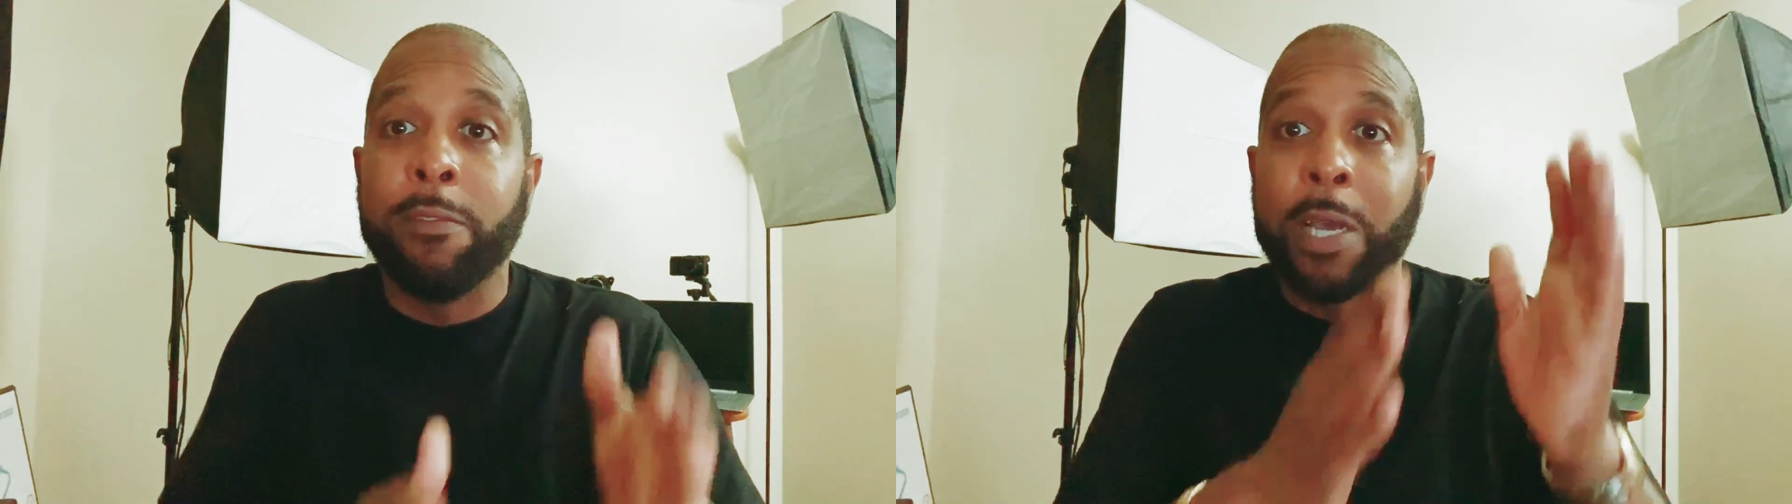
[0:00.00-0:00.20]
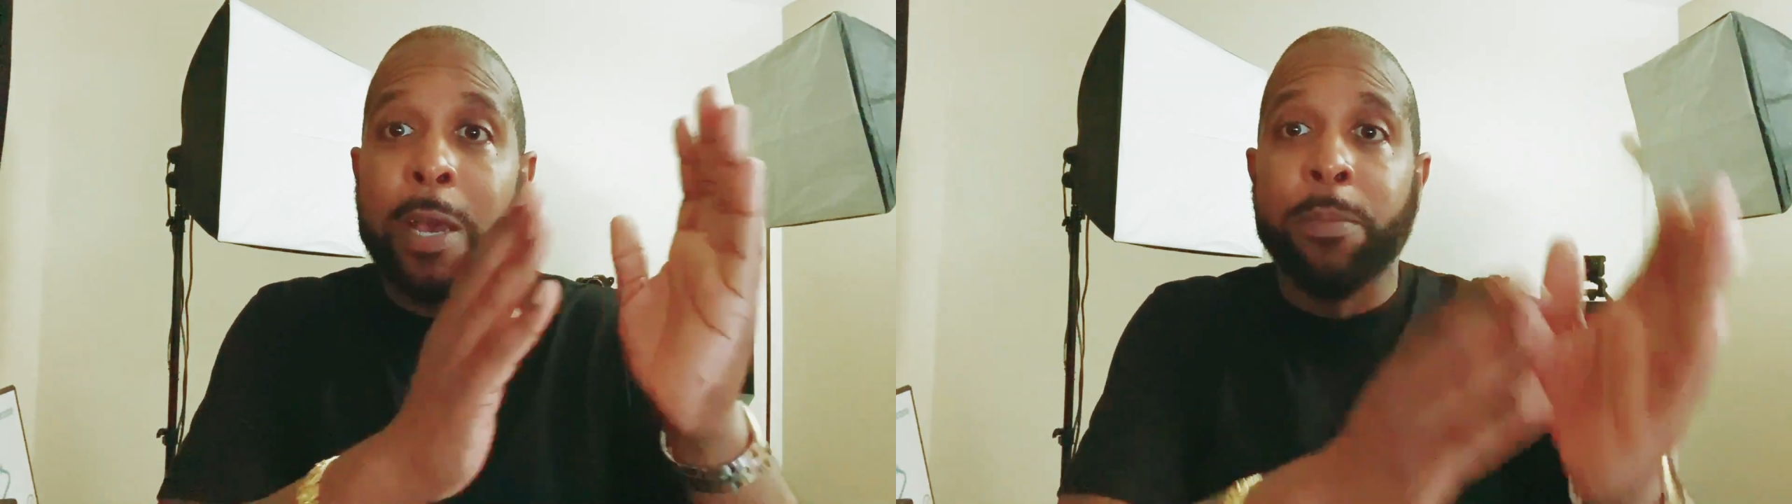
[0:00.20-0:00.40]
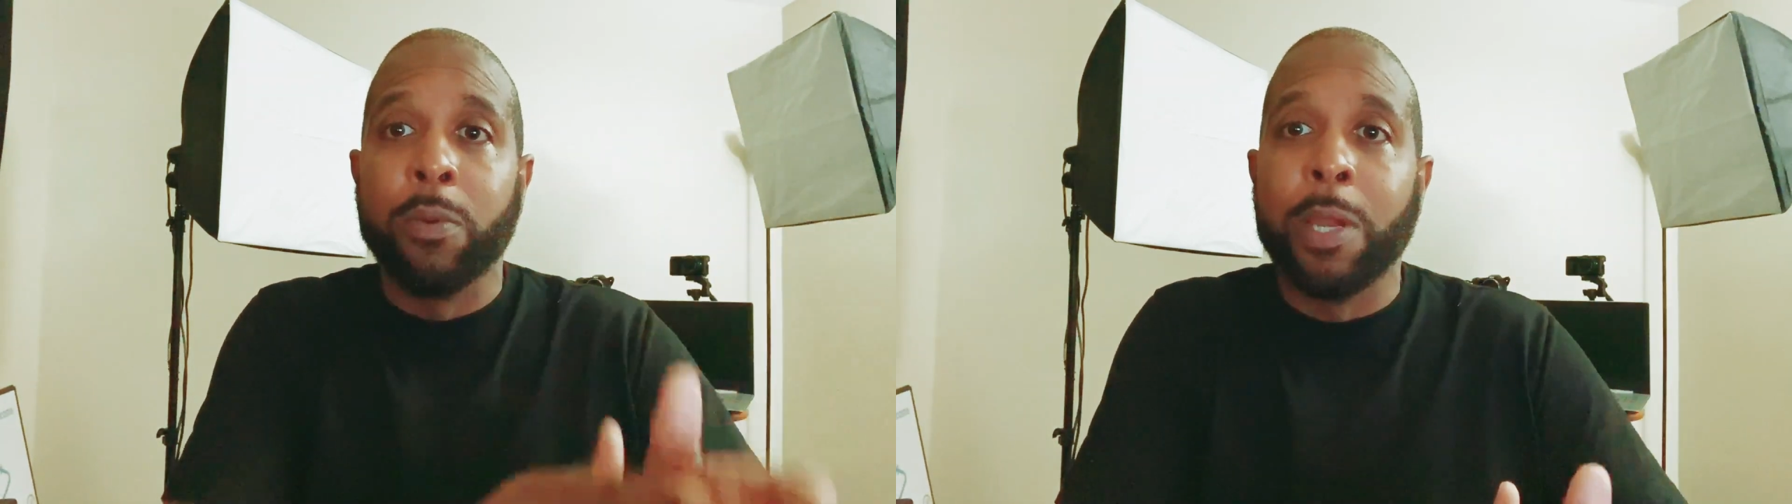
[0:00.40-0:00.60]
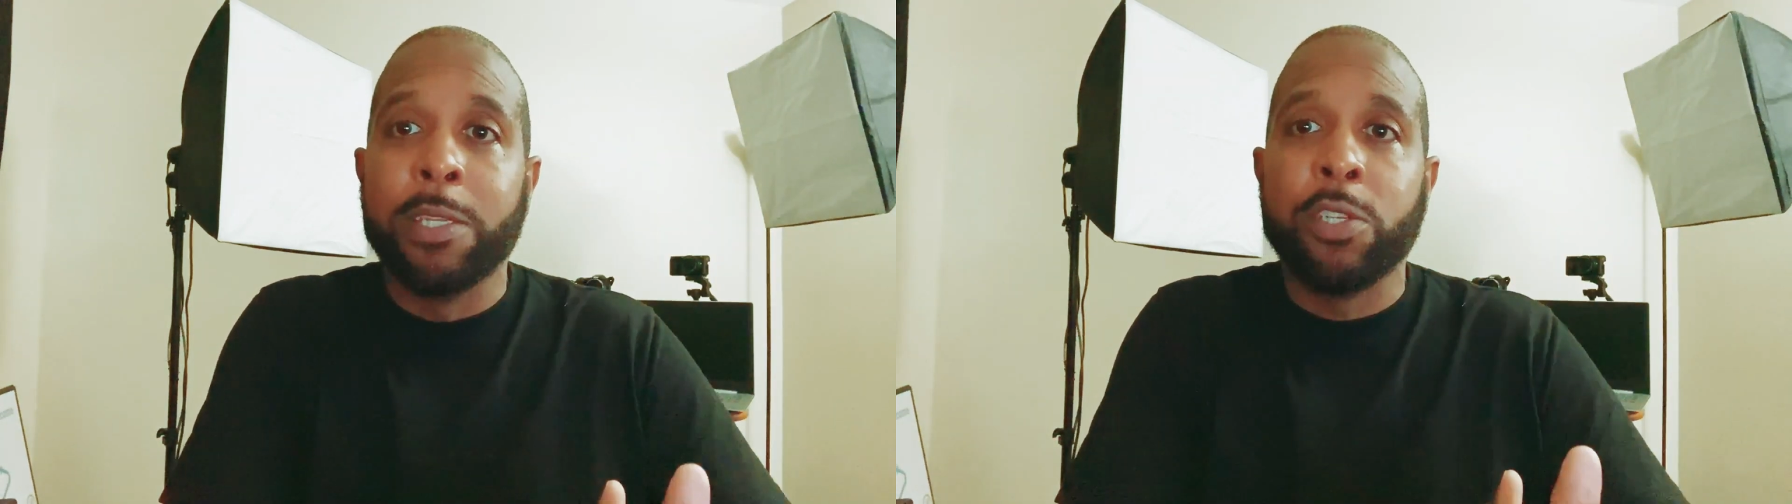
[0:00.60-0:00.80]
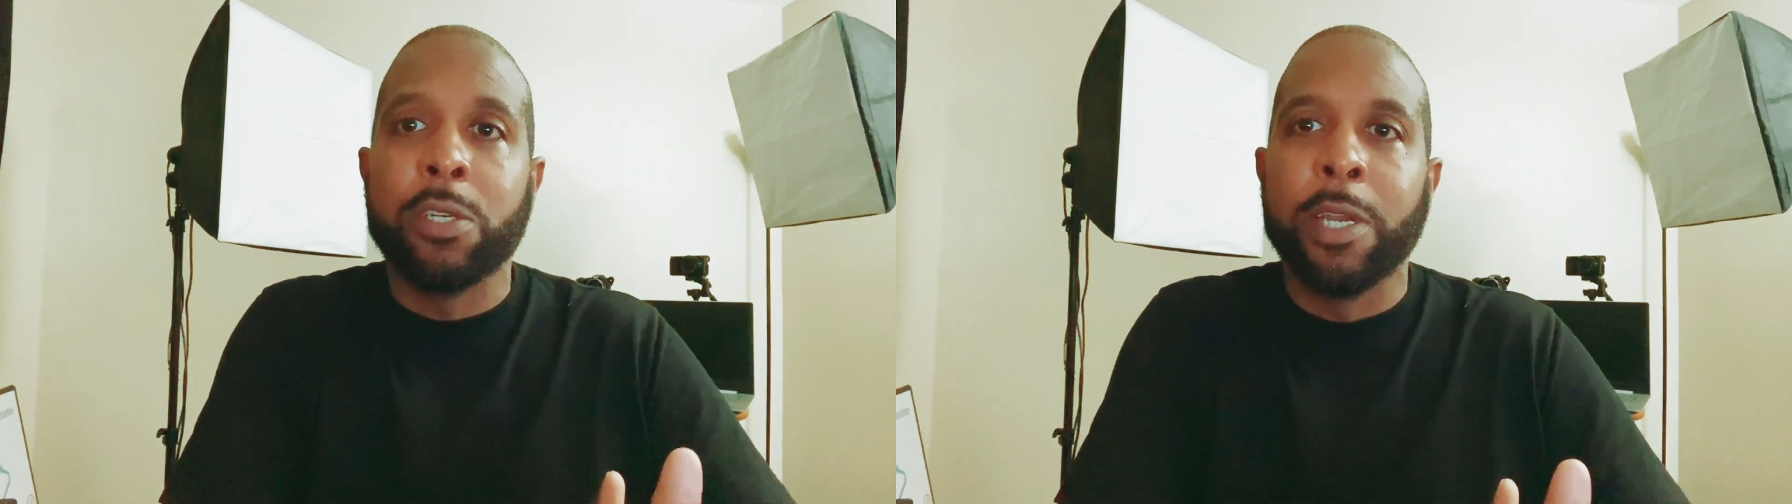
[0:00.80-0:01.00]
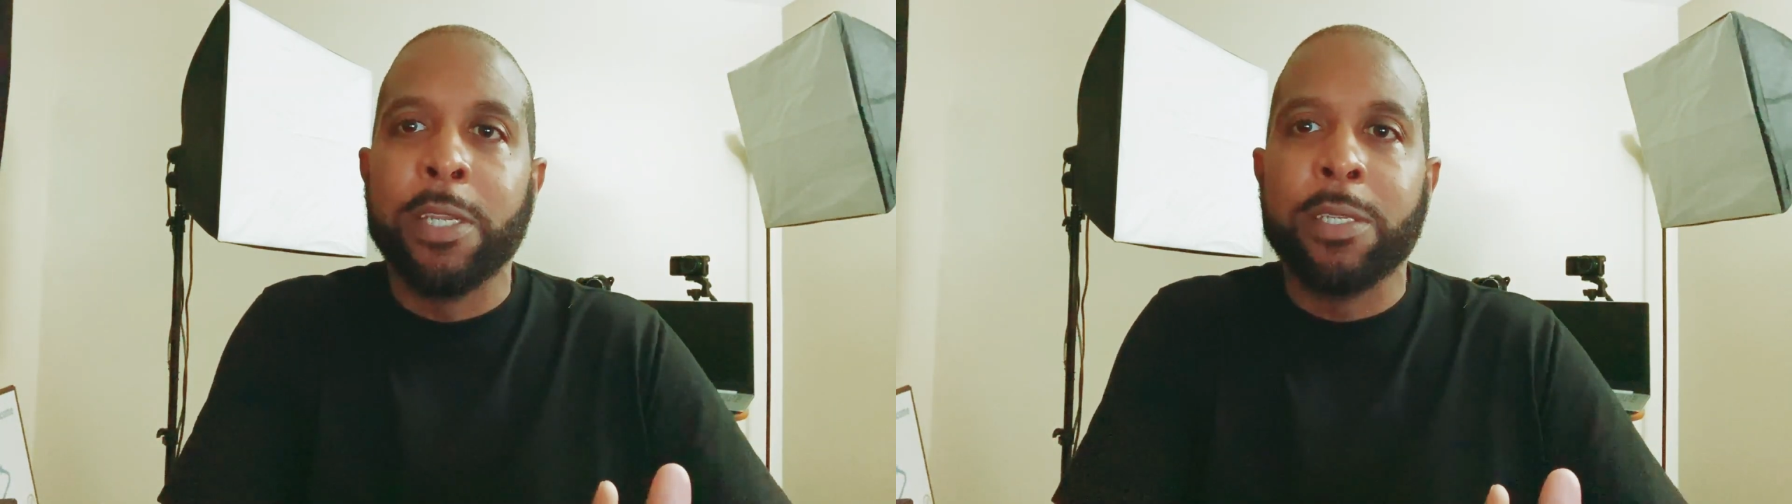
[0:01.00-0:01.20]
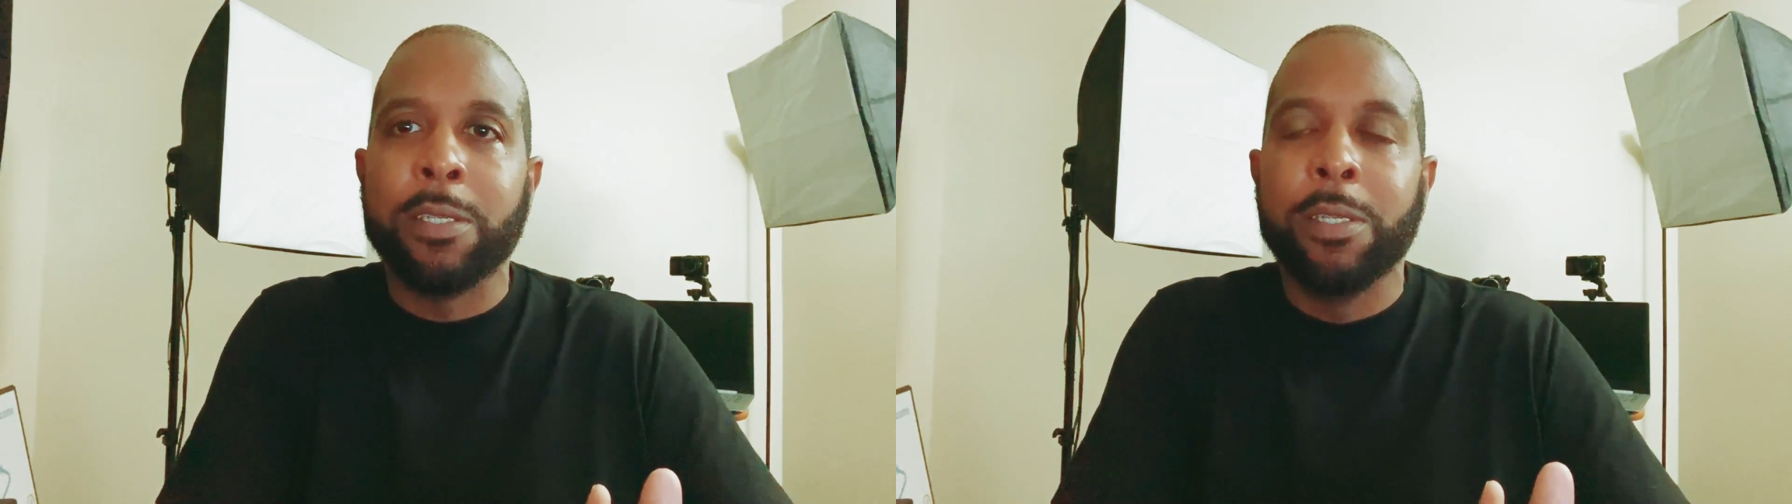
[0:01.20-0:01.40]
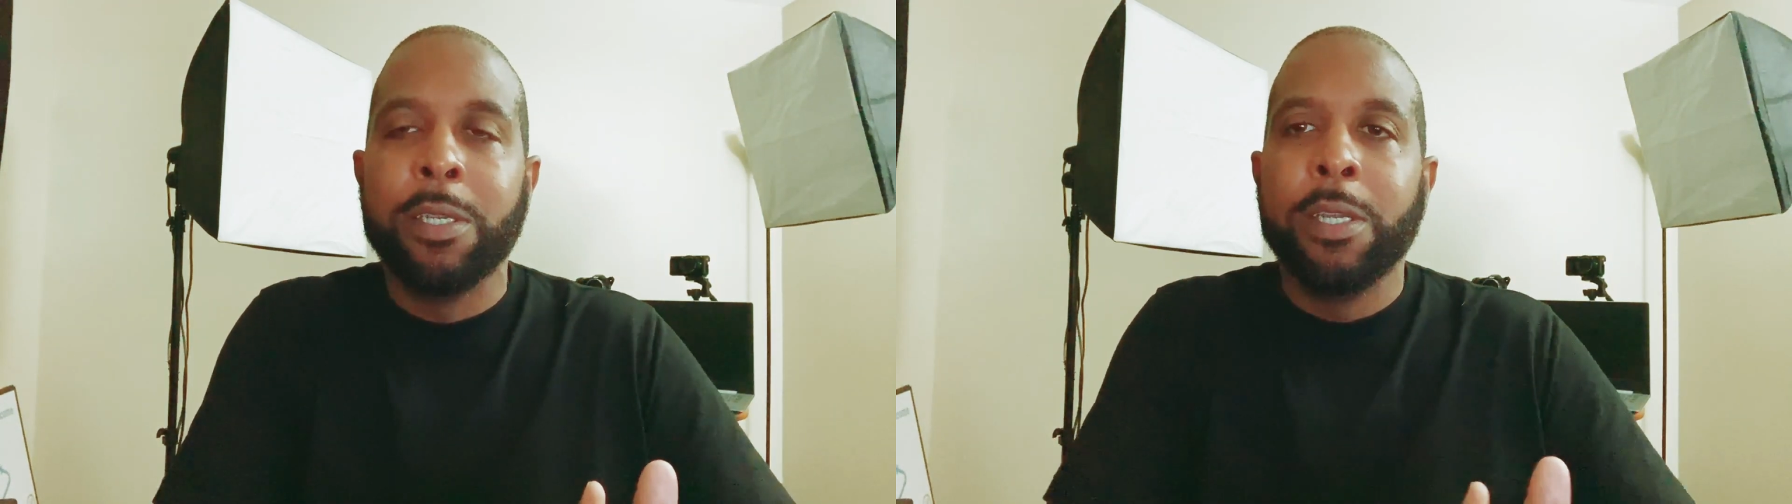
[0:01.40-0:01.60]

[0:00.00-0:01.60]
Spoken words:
copyright strikes,